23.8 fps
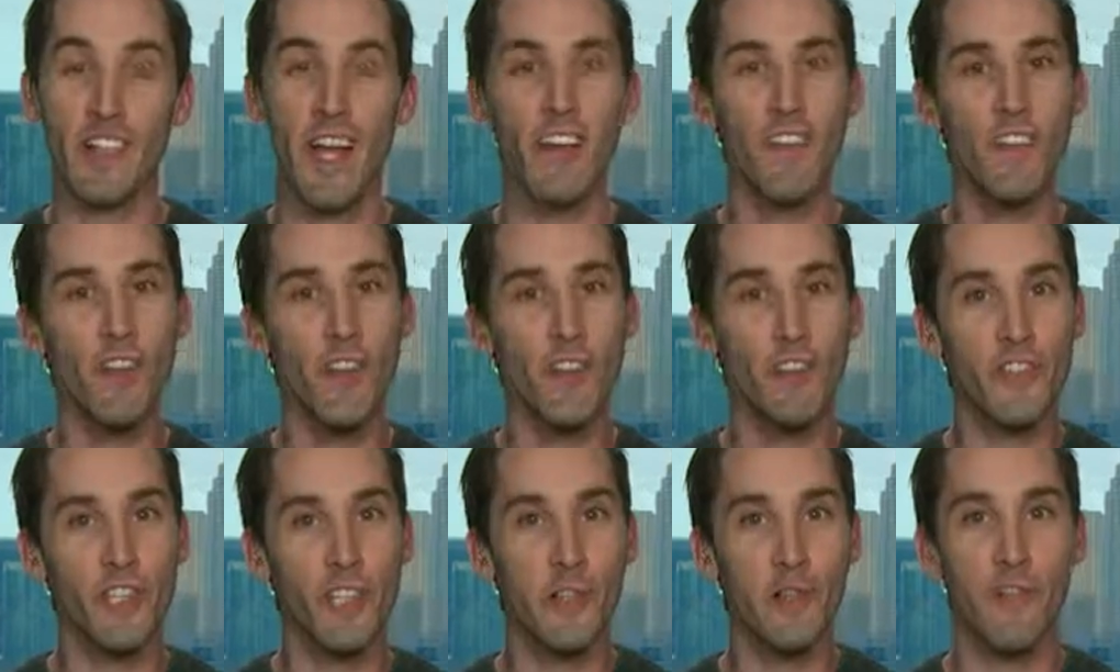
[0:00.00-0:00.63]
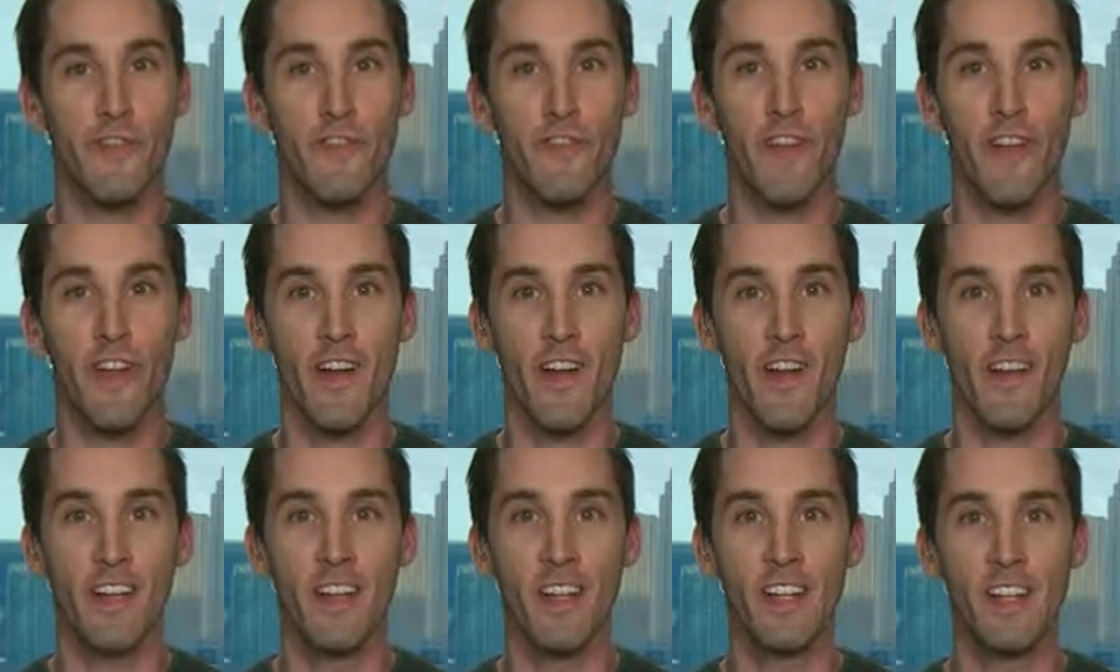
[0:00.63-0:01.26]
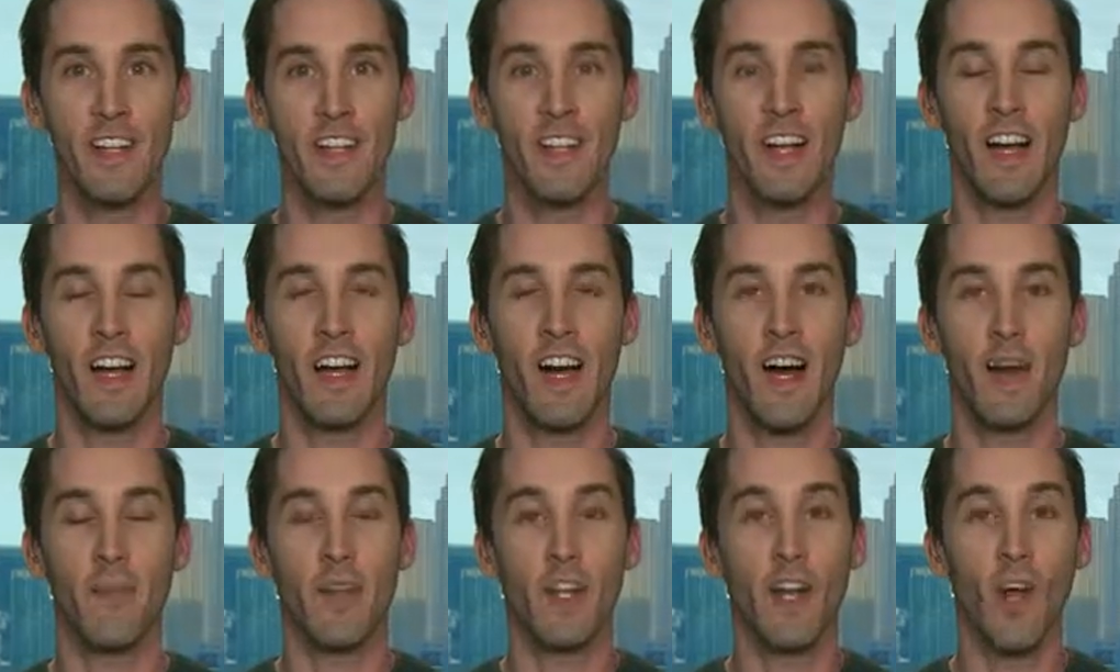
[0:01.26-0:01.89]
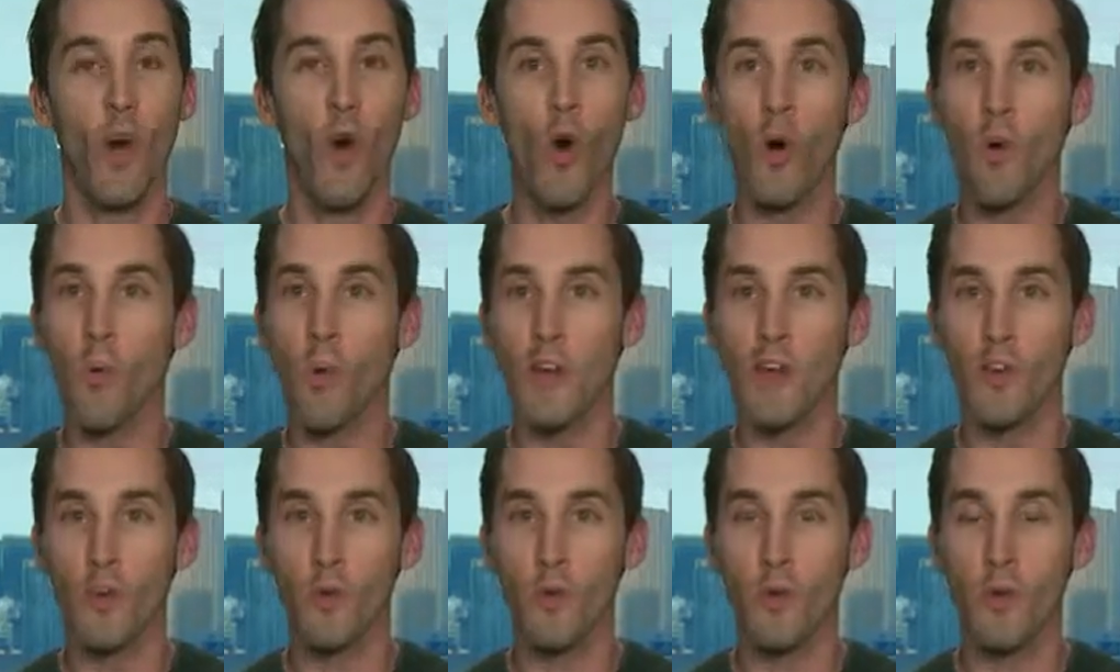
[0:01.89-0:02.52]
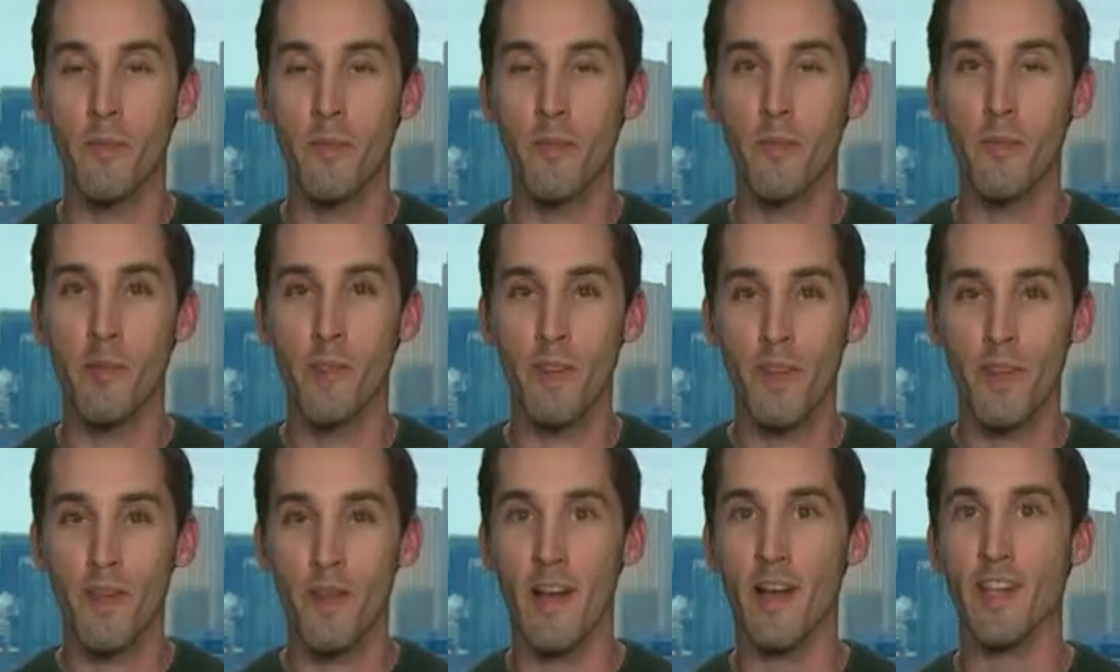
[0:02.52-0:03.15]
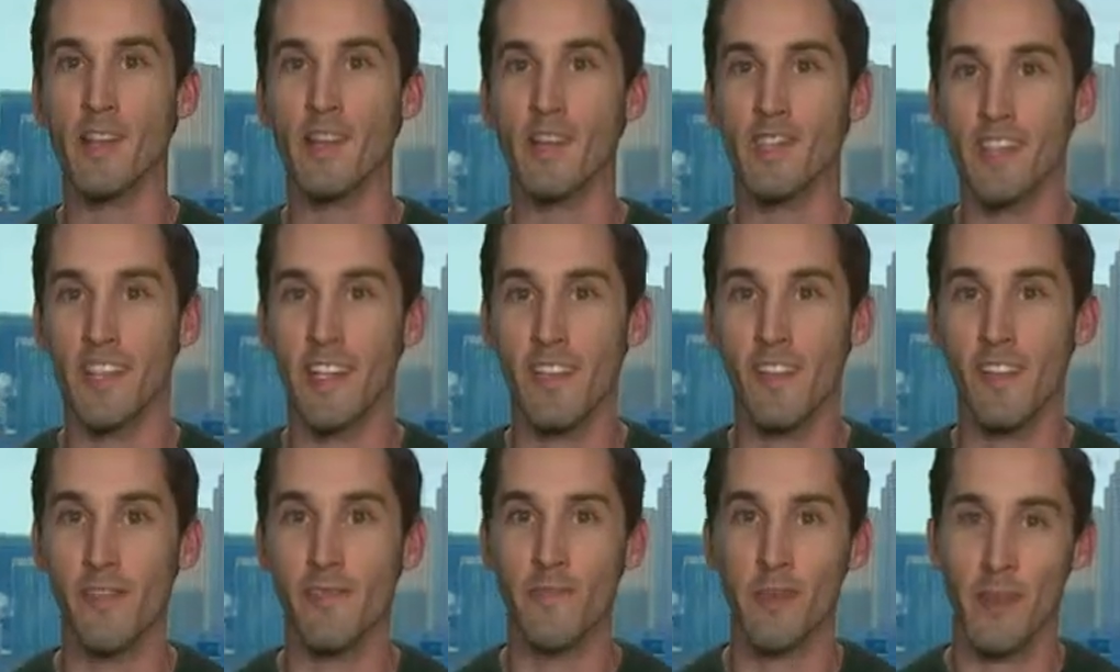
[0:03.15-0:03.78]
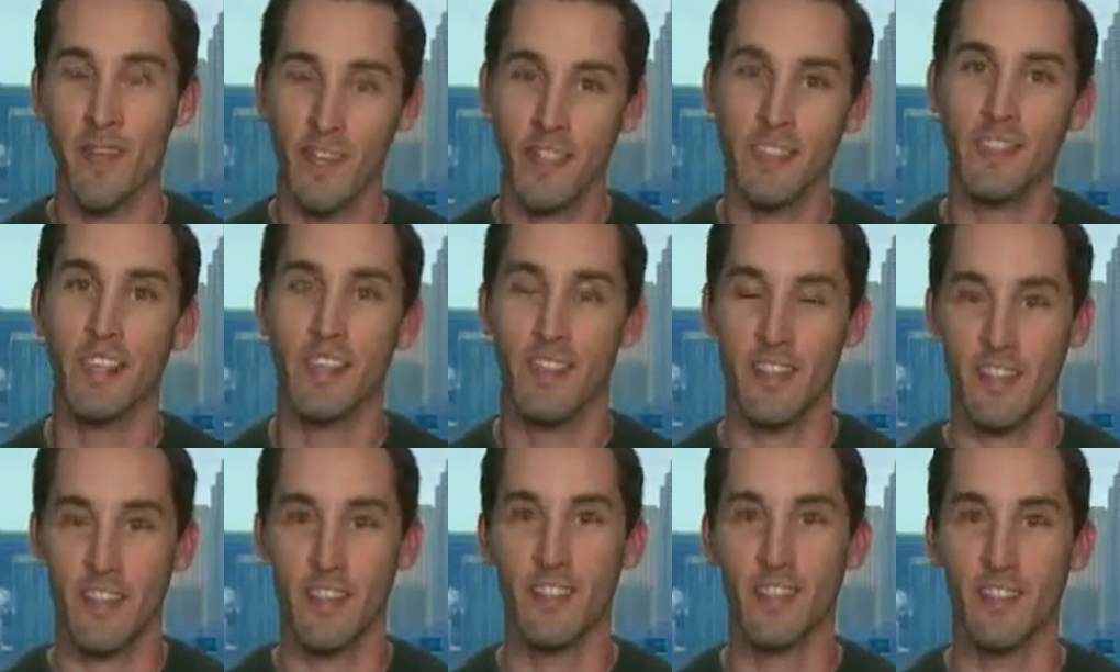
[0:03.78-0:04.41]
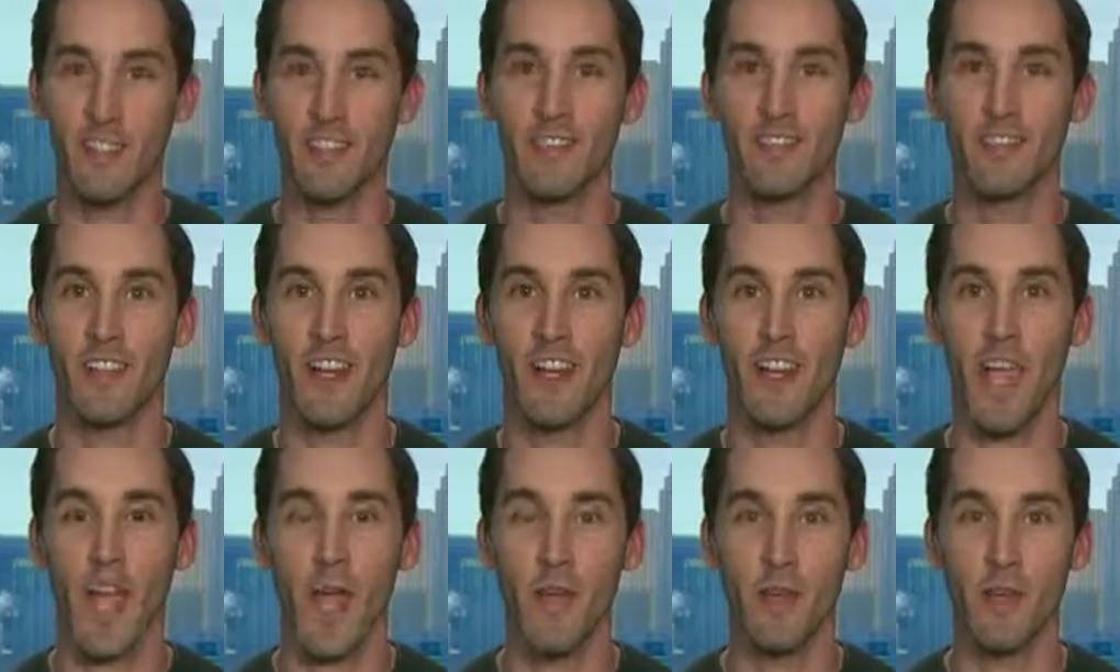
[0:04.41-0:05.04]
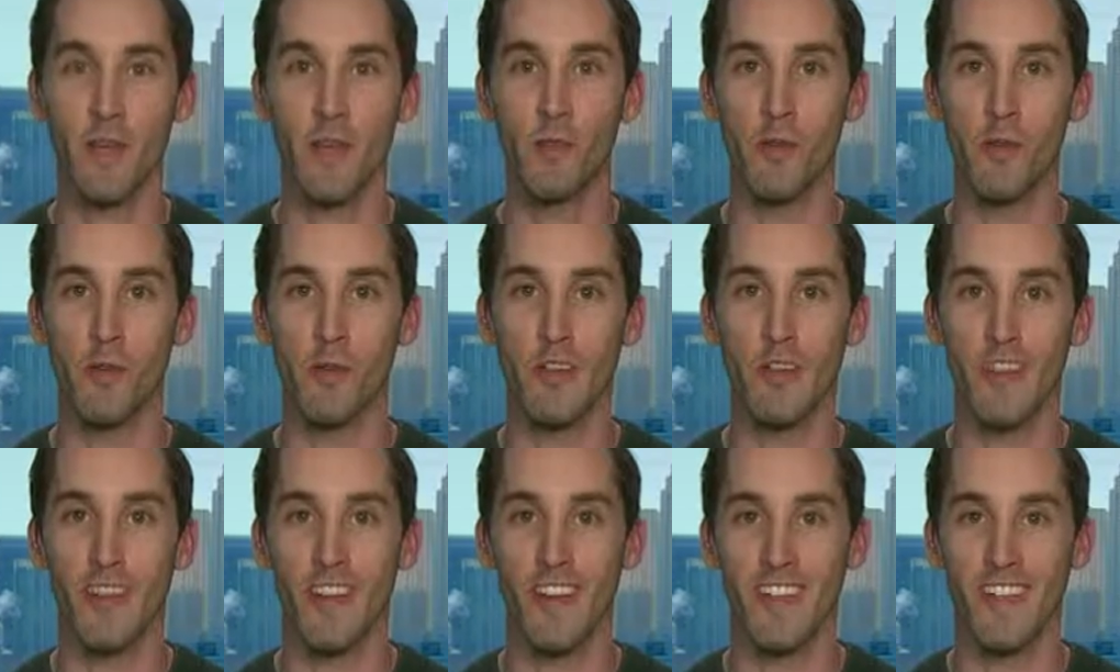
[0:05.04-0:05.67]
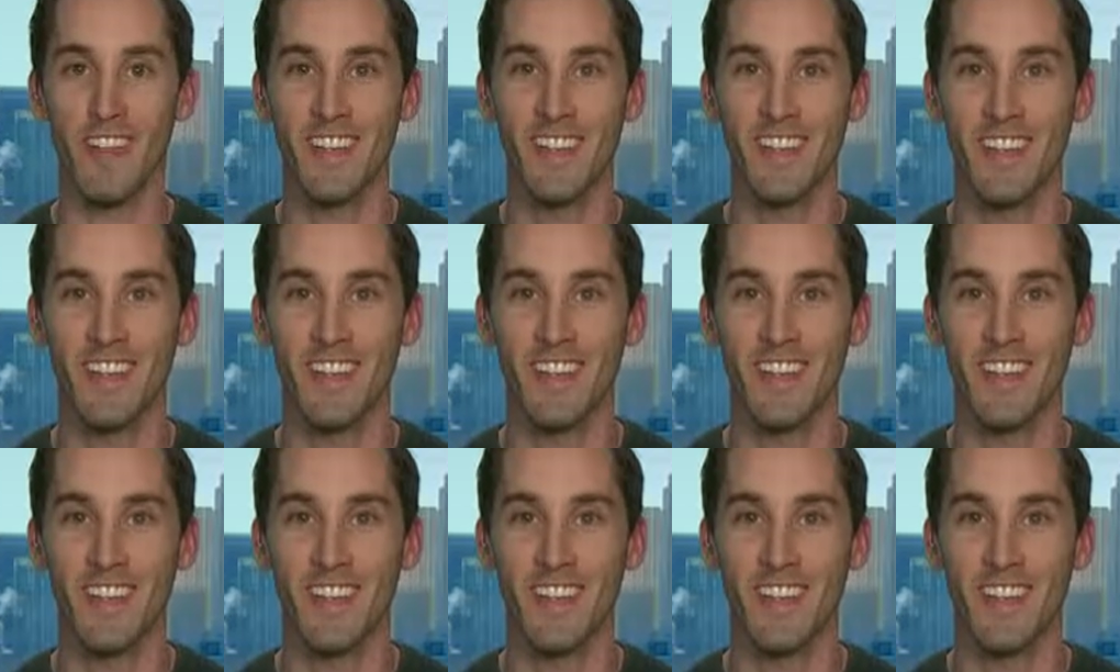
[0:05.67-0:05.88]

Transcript: I don't know if she would fare in a whole Wonder Woman movie by herself, but I think a cameo will be fine.